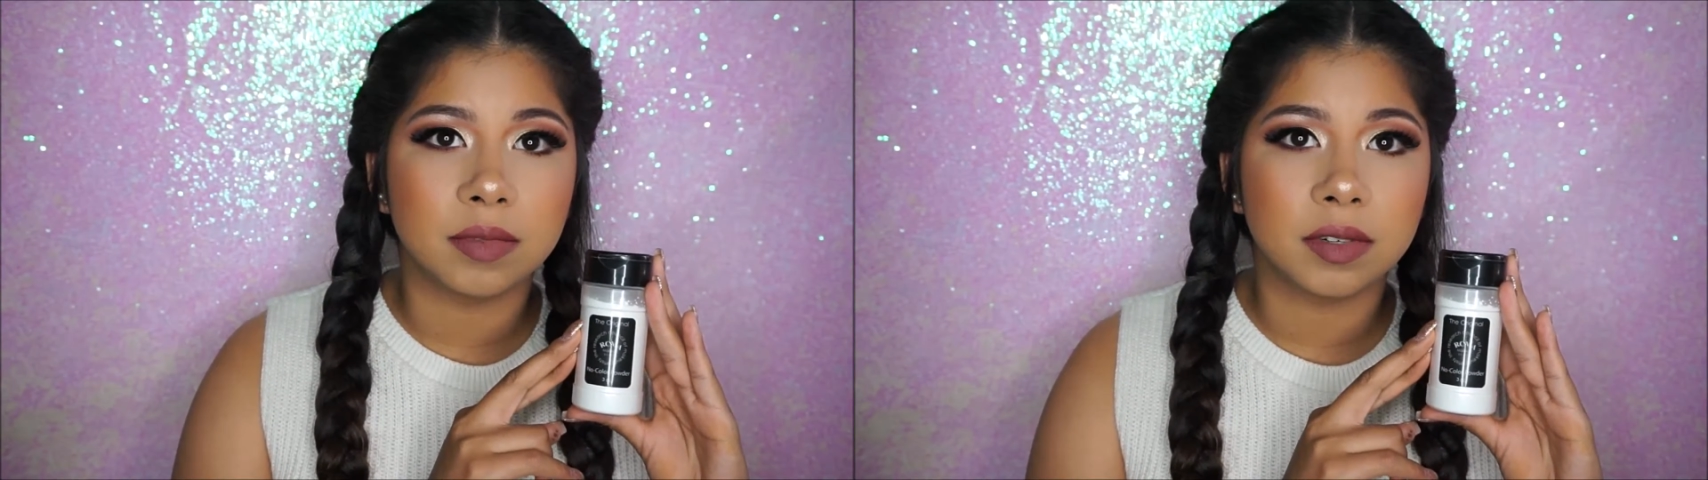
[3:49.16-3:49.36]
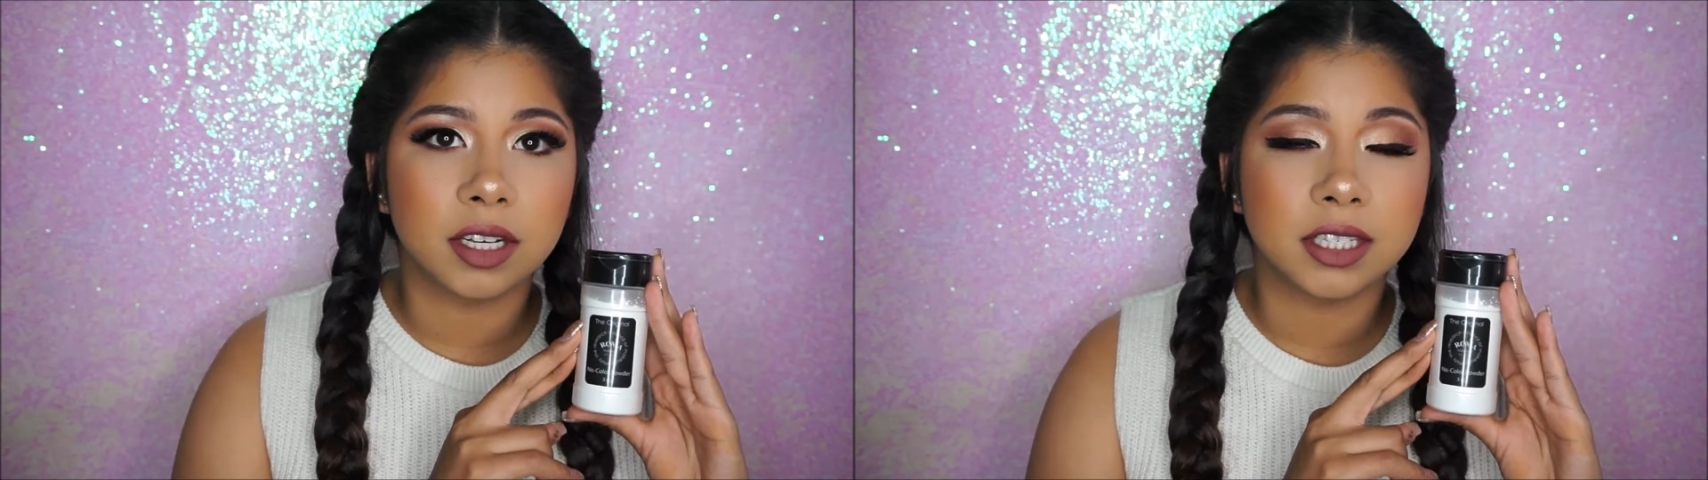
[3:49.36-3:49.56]

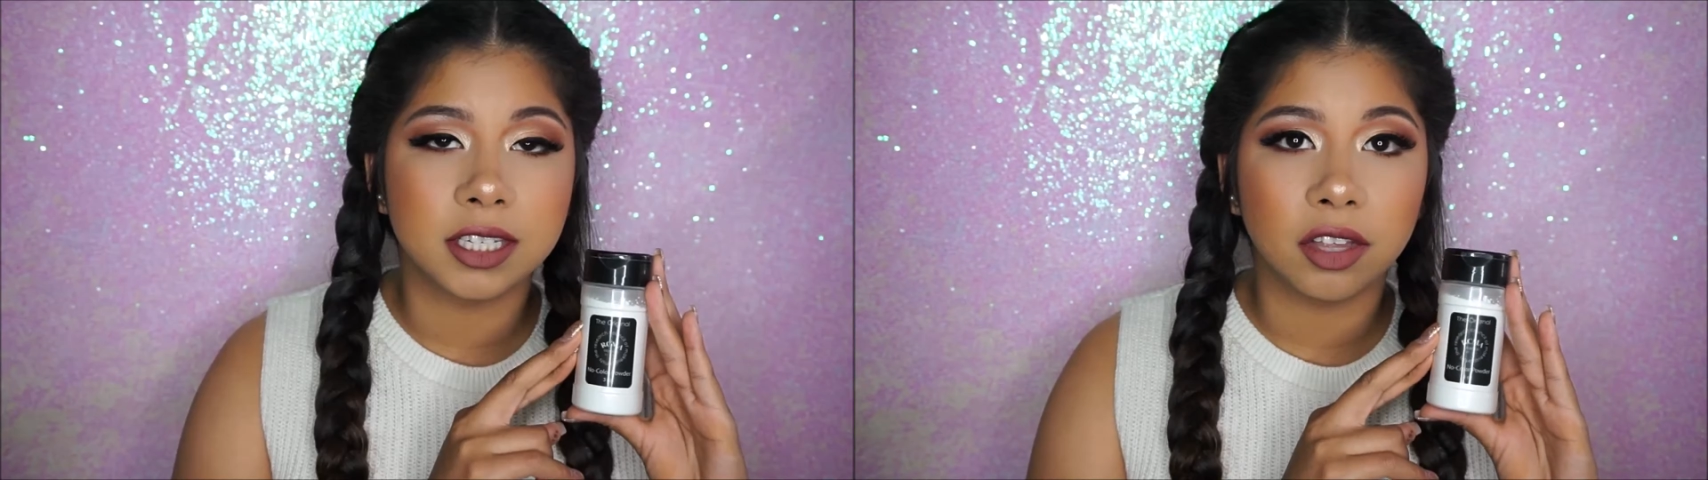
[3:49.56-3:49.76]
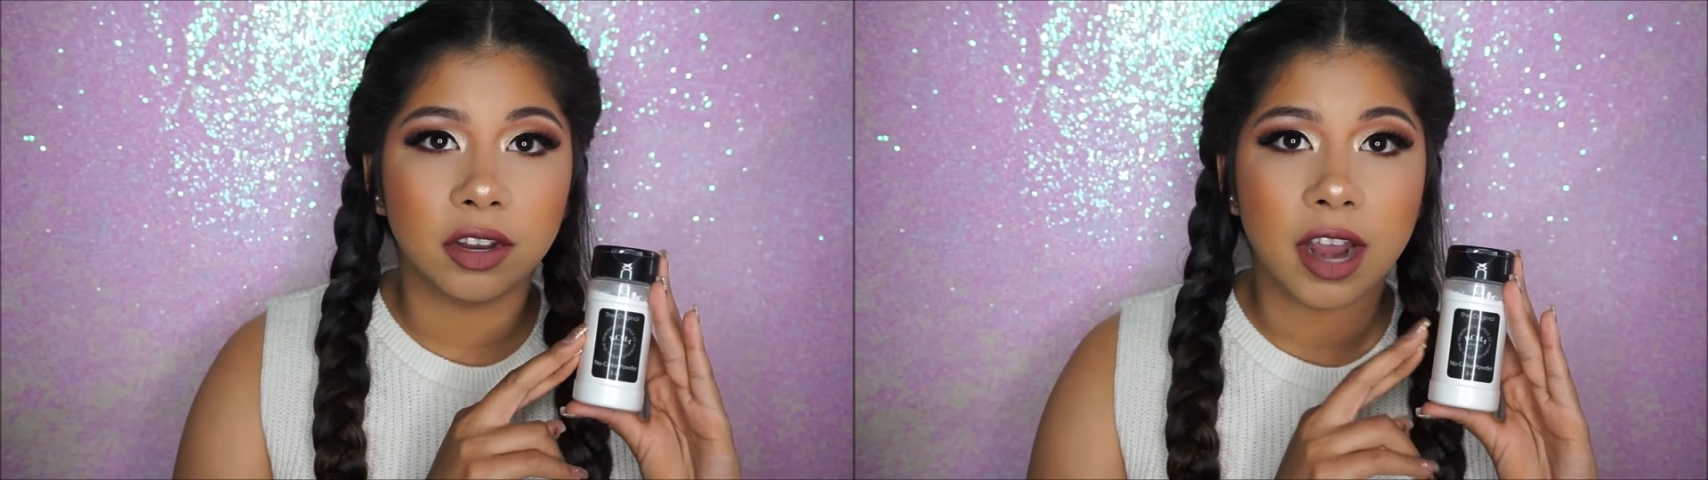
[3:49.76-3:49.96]

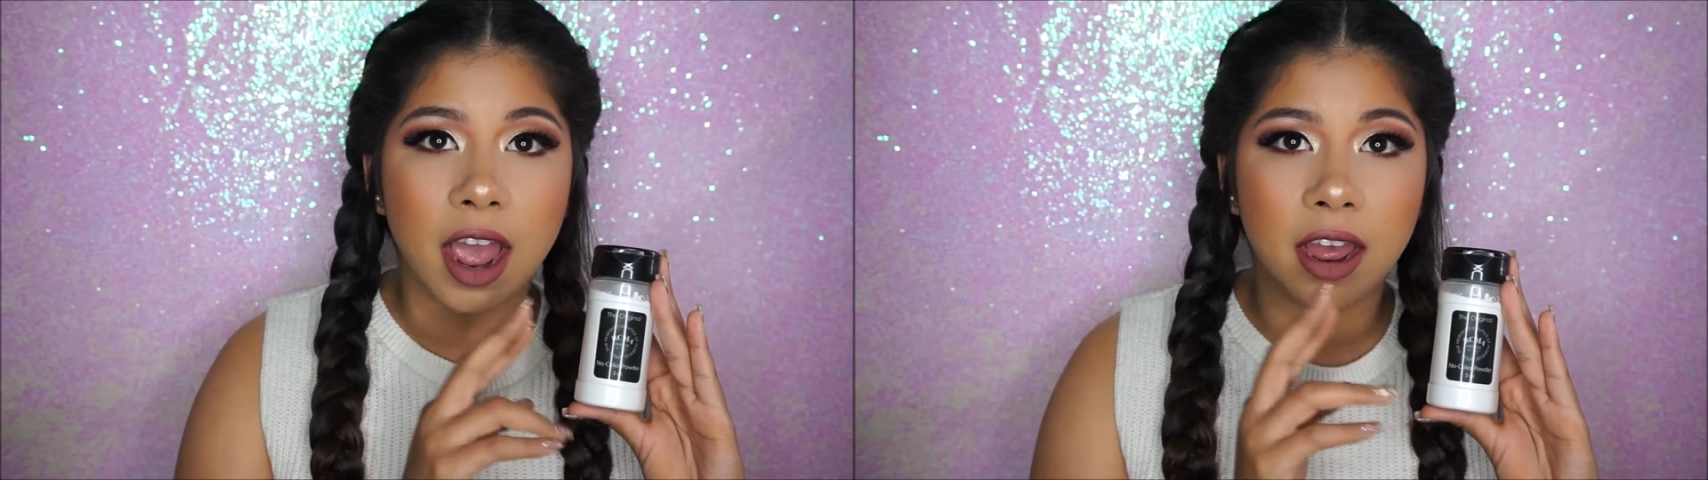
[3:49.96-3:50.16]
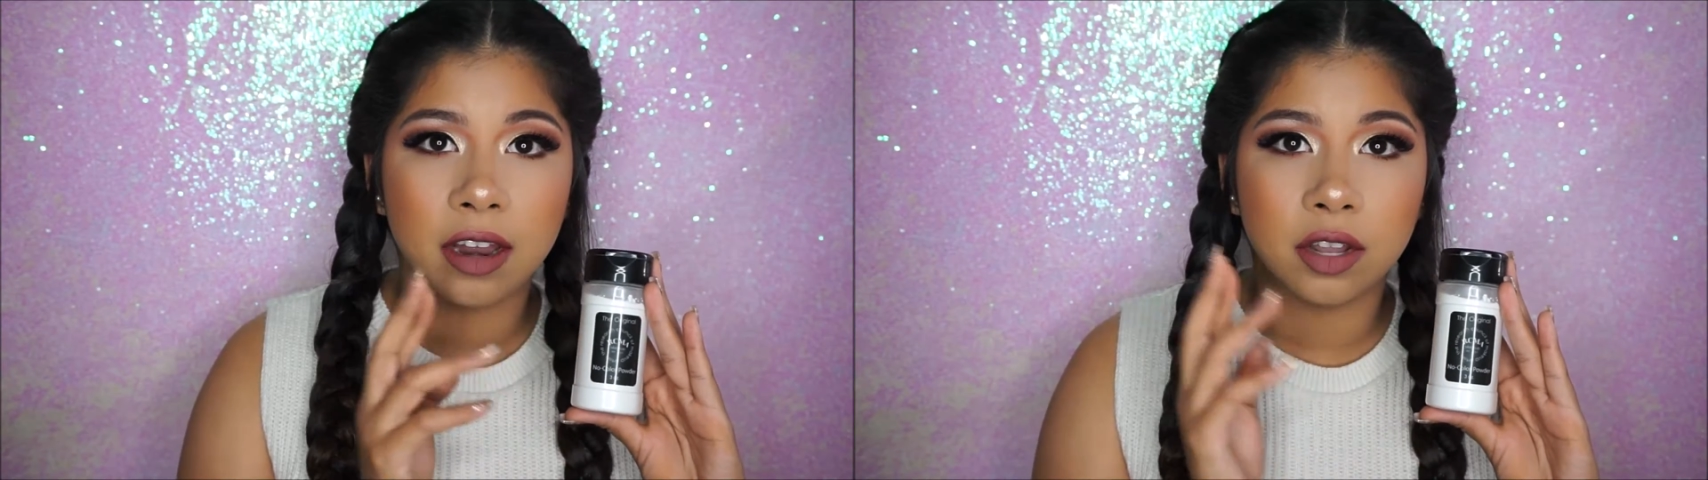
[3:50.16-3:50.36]
concealer
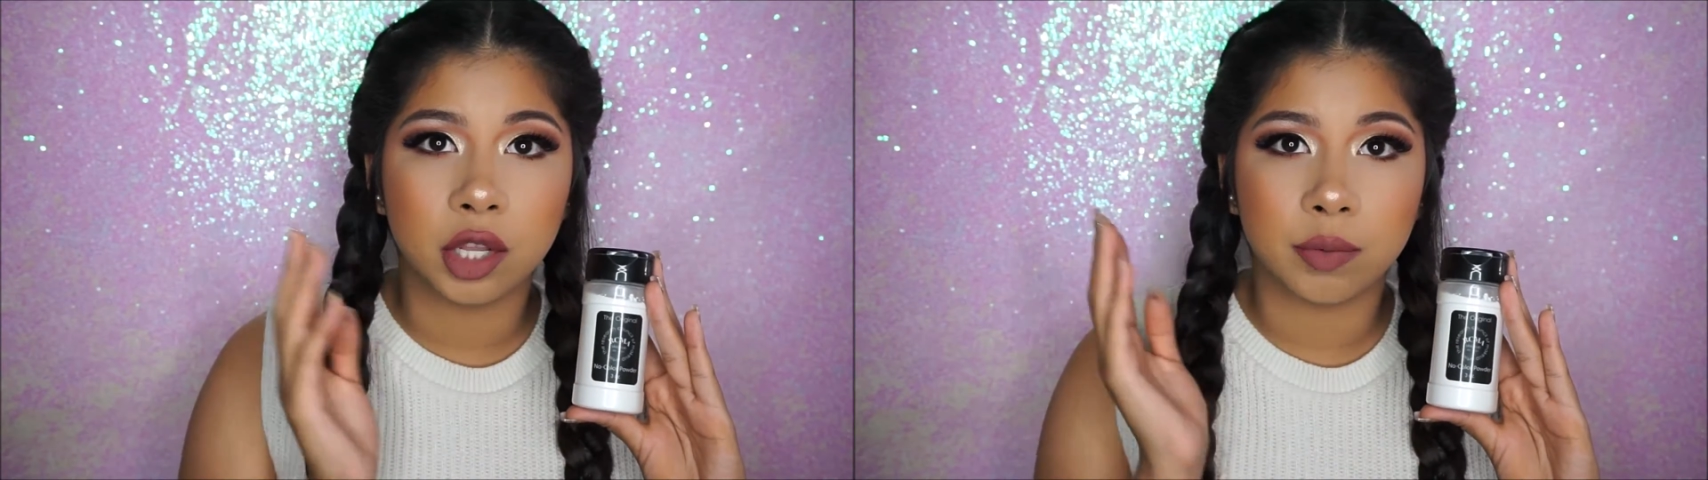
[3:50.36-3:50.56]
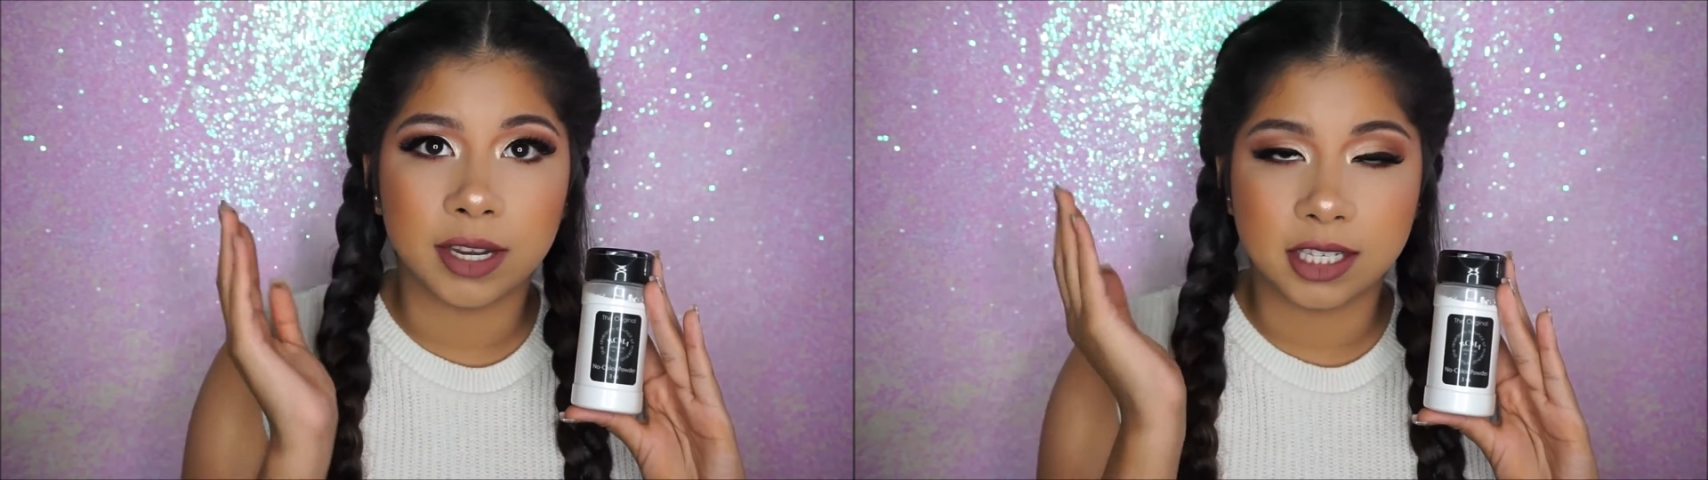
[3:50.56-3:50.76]
and
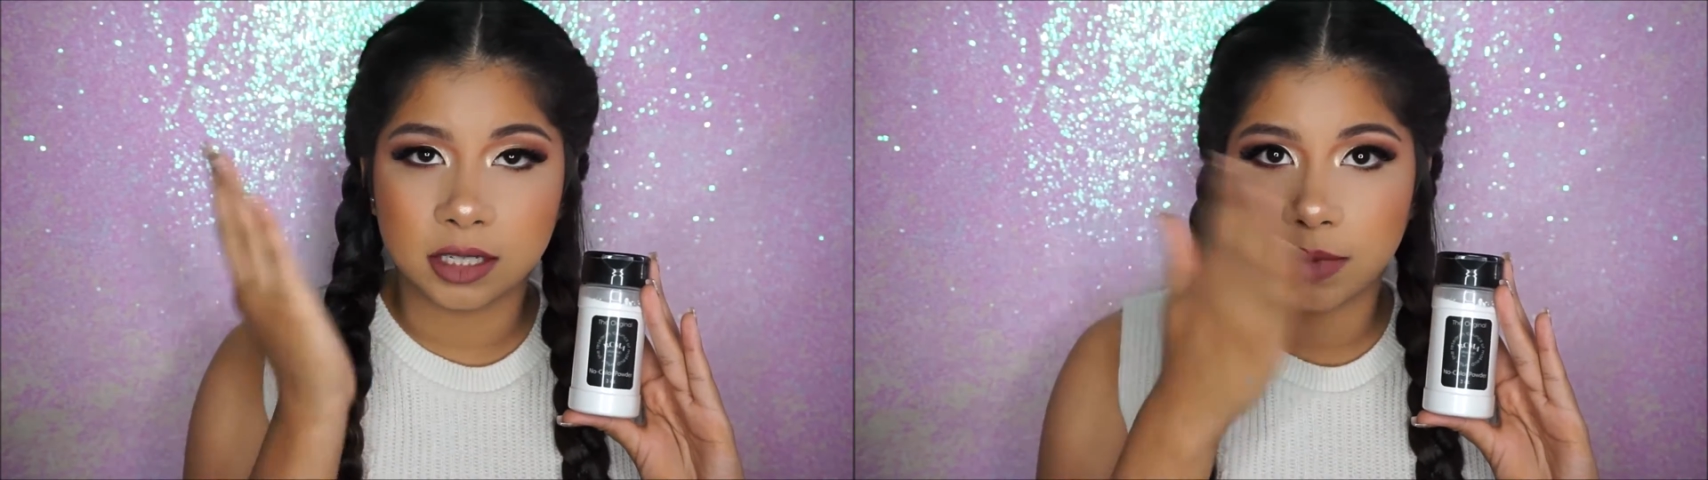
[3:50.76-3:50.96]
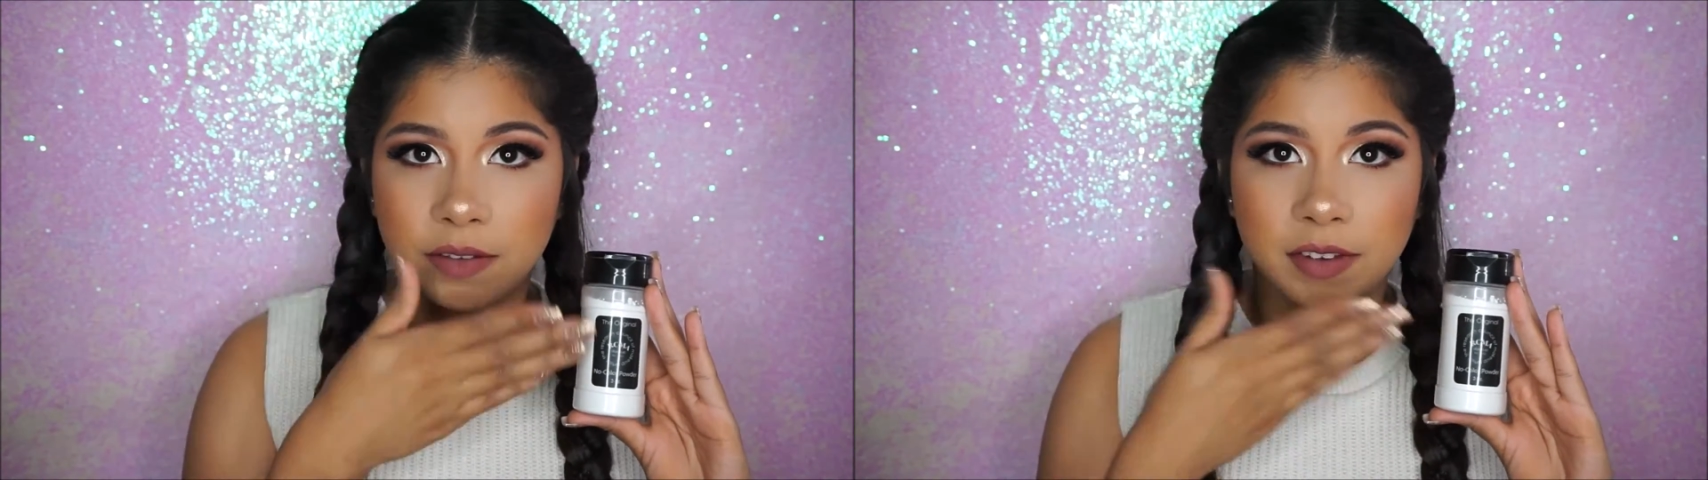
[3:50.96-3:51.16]
the rest
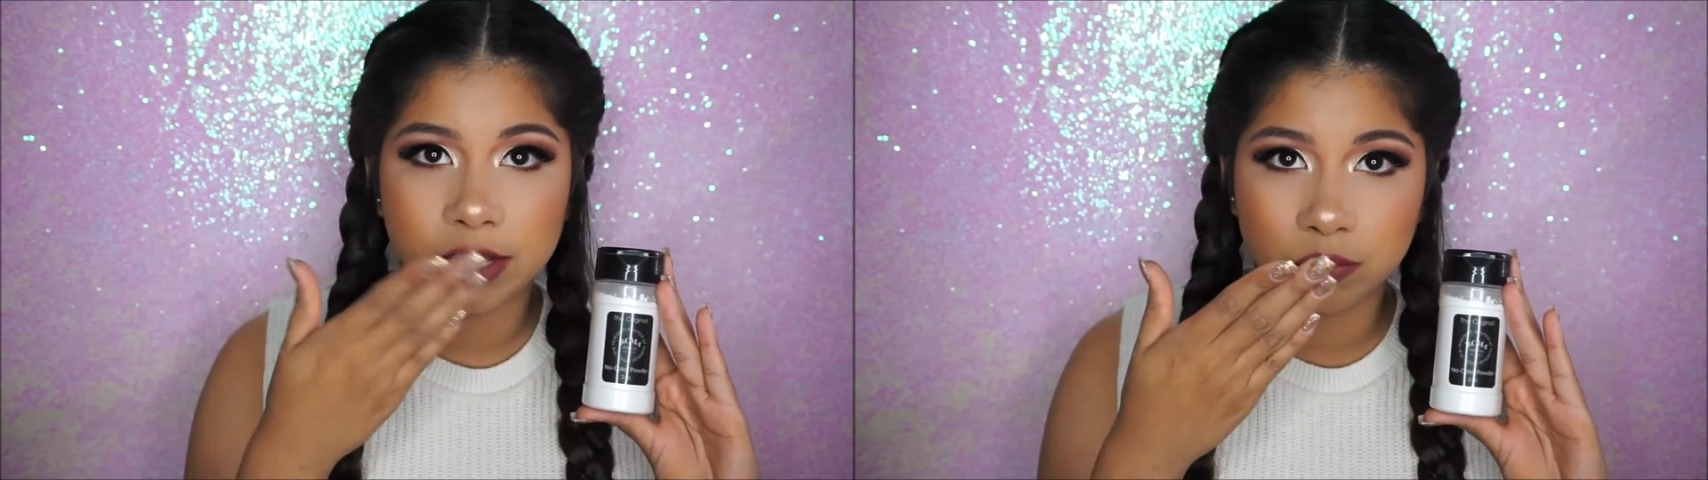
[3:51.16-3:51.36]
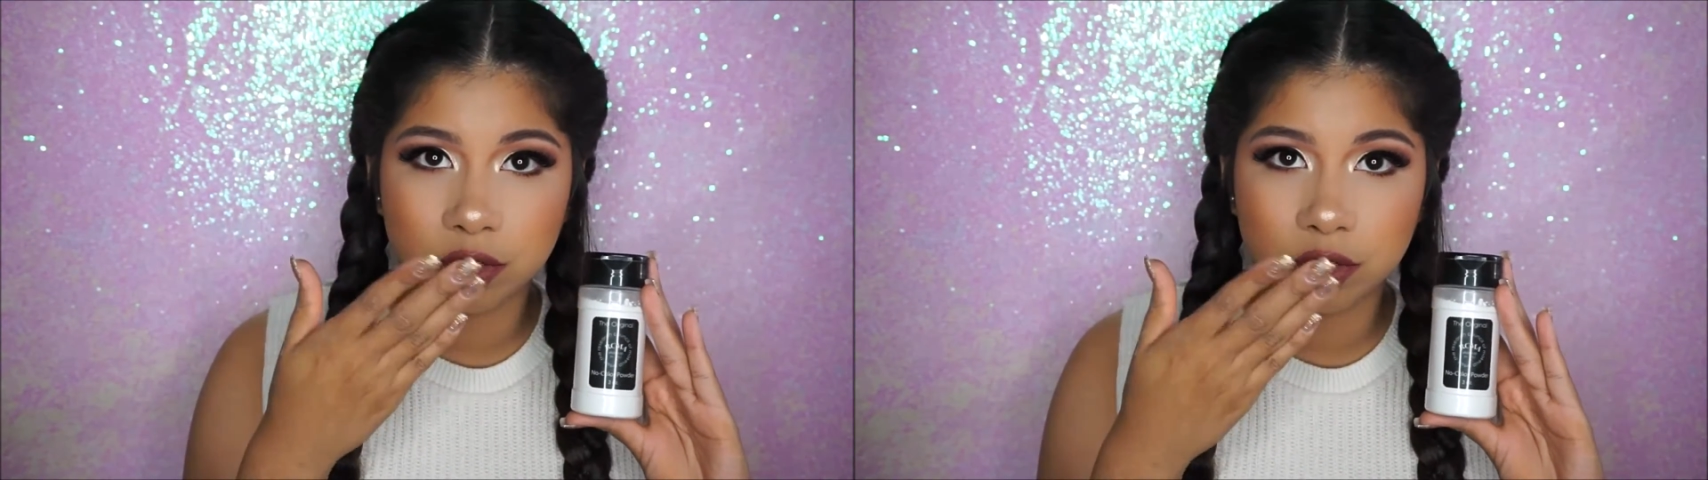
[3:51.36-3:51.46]
of my face,